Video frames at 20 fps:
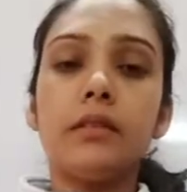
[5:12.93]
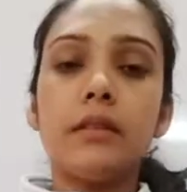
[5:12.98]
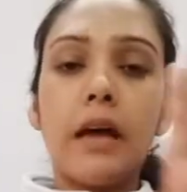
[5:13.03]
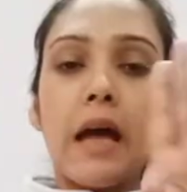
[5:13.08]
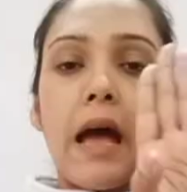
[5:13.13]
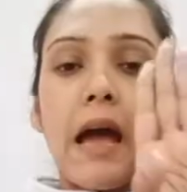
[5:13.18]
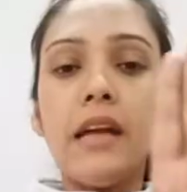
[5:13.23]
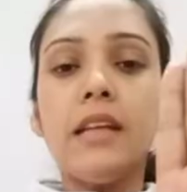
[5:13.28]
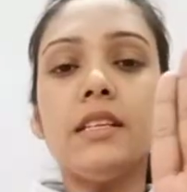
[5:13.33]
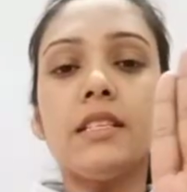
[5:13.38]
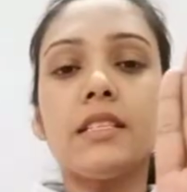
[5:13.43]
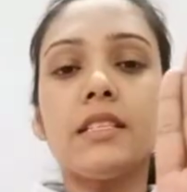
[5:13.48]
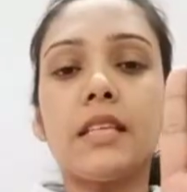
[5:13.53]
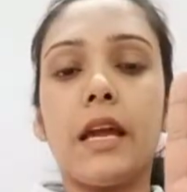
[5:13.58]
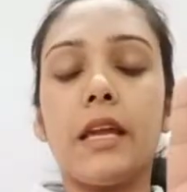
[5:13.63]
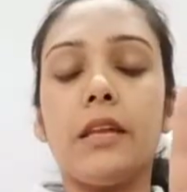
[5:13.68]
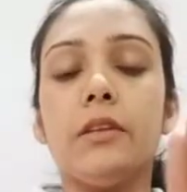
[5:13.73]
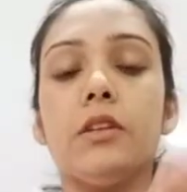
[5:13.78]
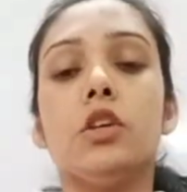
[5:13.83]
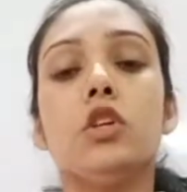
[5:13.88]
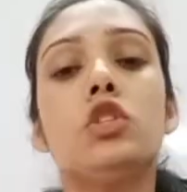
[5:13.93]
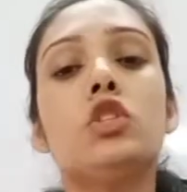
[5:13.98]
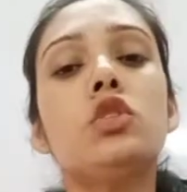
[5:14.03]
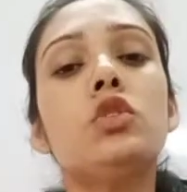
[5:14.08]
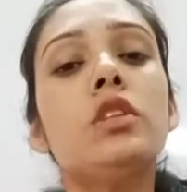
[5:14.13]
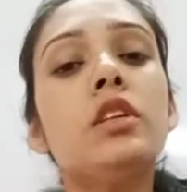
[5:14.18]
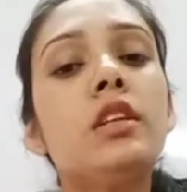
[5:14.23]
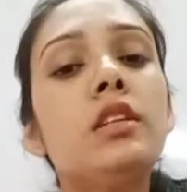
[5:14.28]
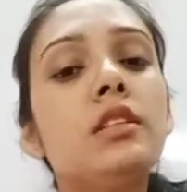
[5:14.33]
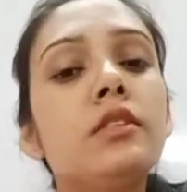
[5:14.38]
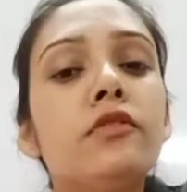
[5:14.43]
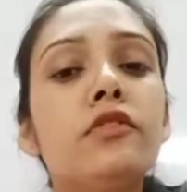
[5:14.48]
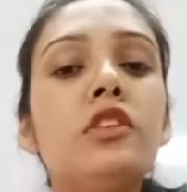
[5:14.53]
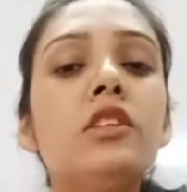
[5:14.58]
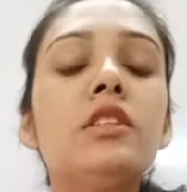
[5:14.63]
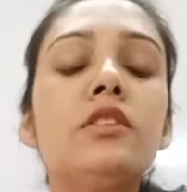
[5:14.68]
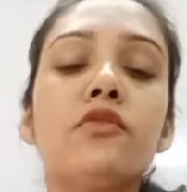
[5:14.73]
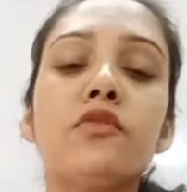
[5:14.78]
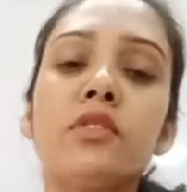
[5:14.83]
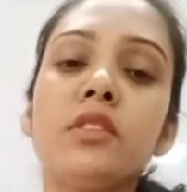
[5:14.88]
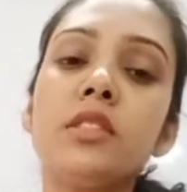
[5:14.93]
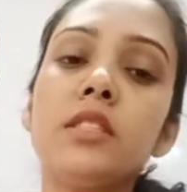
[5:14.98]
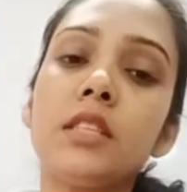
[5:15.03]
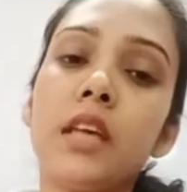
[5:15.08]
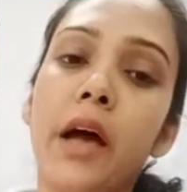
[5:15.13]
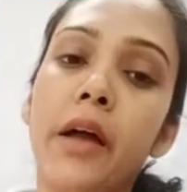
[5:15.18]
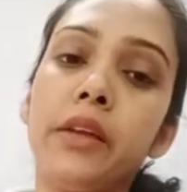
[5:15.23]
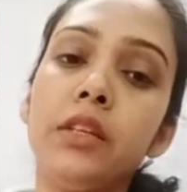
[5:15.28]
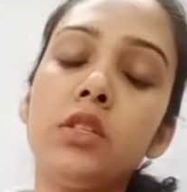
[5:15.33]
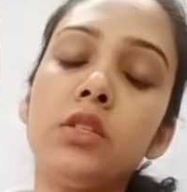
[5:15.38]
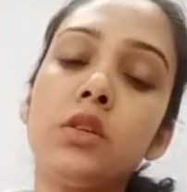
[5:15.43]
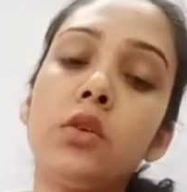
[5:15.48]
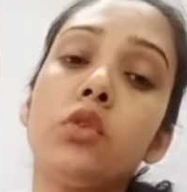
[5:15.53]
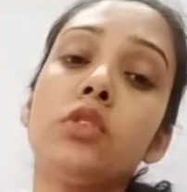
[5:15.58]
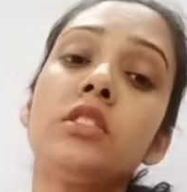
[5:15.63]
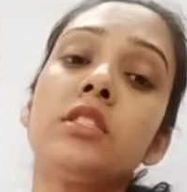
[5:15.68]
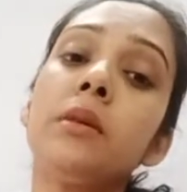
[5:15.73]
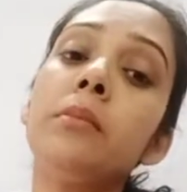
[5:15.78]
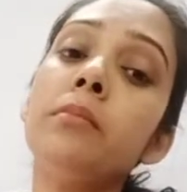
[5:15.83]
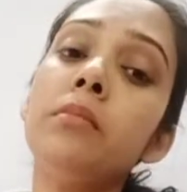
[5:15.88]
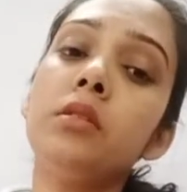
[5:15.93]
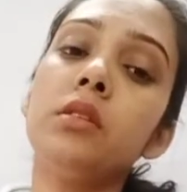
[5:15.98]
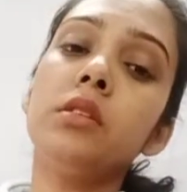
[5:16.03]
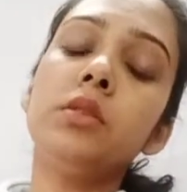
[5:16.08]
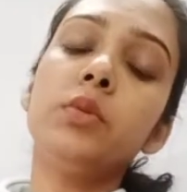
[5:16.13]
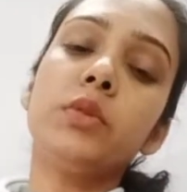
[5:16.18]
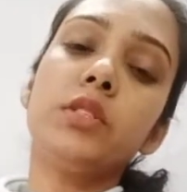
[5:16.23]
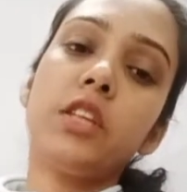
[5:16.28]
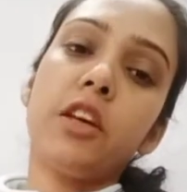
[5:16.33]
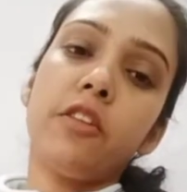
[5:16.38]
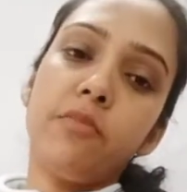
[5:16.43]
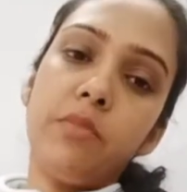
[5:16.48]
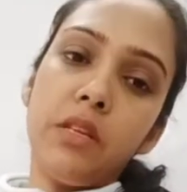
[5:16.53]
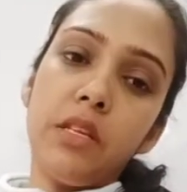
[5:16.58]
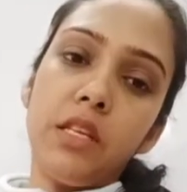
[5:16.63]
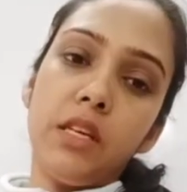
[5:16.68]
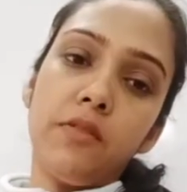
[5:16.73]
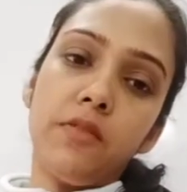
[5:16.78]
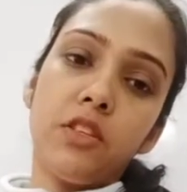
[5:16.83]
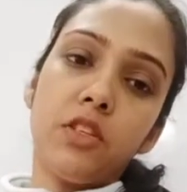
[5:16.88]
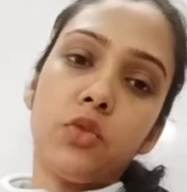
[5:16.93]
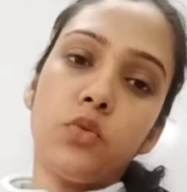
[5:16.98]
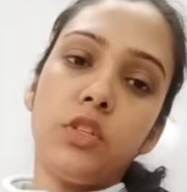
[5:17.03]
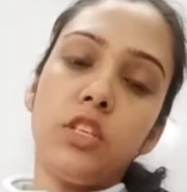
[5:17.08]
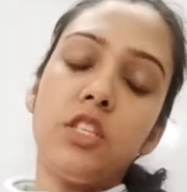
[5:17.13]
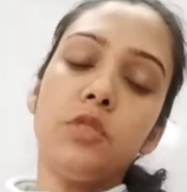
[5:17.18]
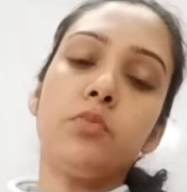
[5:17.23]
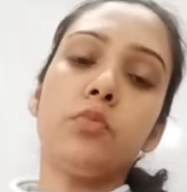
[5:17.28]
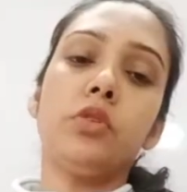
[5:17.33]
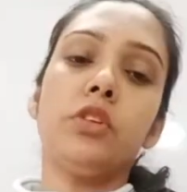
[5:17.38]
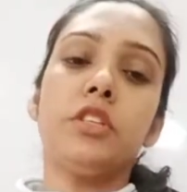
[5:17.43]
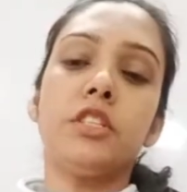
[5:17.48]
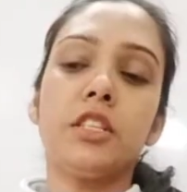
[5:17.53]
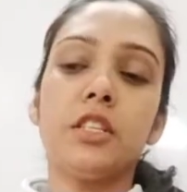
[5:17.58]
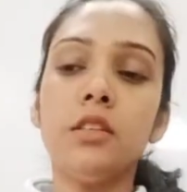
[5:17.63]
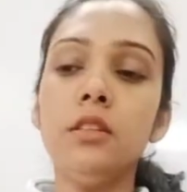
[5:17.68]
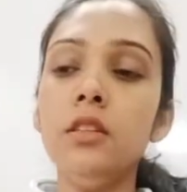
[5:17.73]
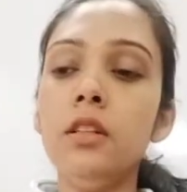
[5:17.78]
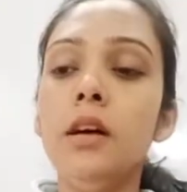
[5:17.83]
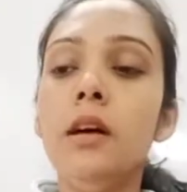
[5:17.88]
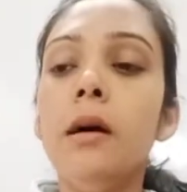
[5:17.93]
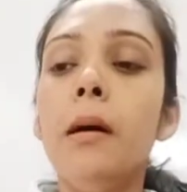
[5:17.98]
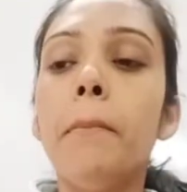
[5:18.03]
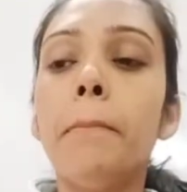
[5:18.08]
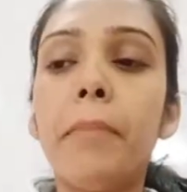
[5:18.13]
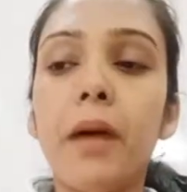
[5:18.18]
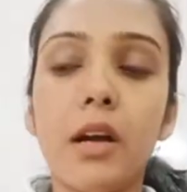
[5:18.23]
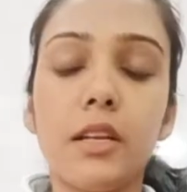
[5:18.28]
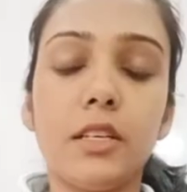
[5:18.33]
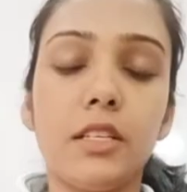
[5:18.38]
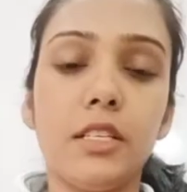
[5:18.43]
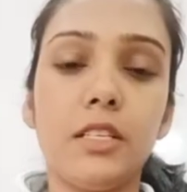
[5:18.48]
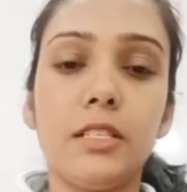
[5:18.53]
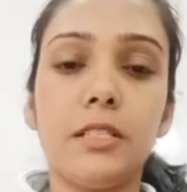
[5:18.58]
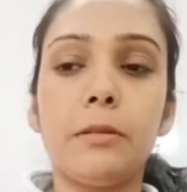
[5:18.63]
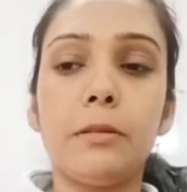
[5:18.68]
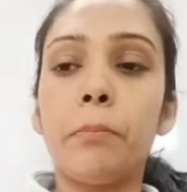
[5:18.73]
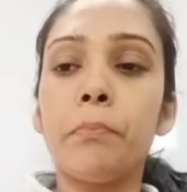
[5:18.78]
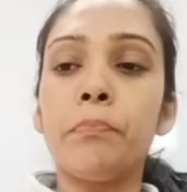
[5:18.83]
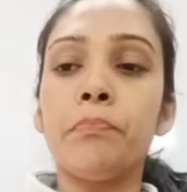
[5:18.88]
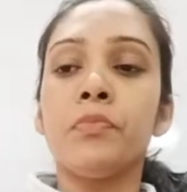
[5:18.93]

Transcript: hand sign. So there are different signs or symbols which have been given to these political parties.